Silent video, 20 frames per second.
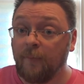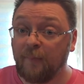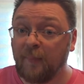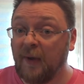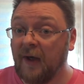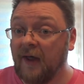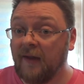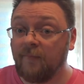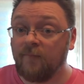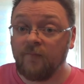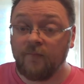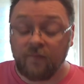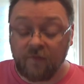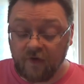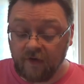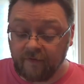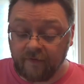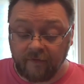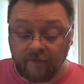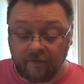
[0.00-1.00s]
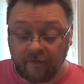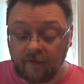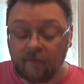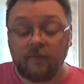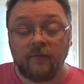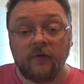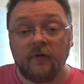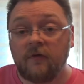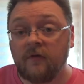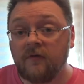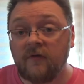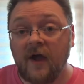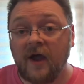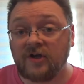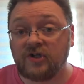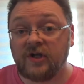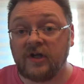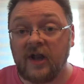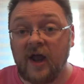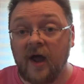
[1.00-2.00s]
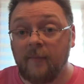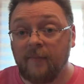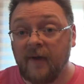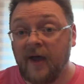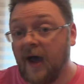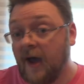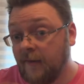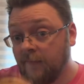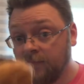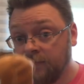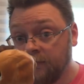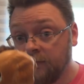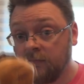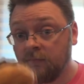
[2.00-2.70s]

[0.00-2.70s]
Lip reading: But this is actually not bad.